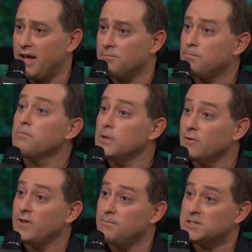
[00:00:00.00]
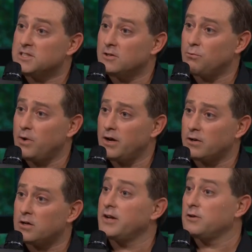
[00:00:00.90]
that beautiful episode where
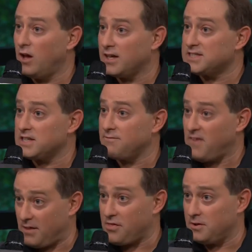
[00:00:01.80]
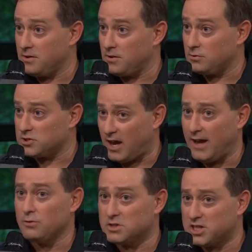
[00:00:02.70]
Claire lost Faith, uh, her
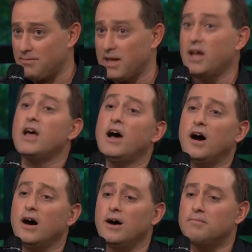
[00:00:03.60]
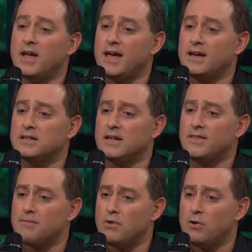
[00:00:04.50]
child, with Jamie. Um, and in
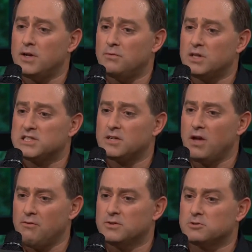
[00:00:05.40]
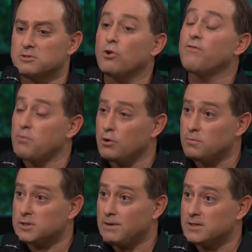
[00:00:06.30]
that moment, we saw, it was told from her
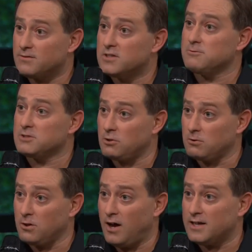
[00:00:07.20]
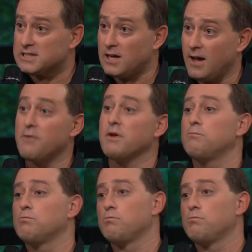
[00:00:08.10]
perspective because it was her loss. Uh, and then we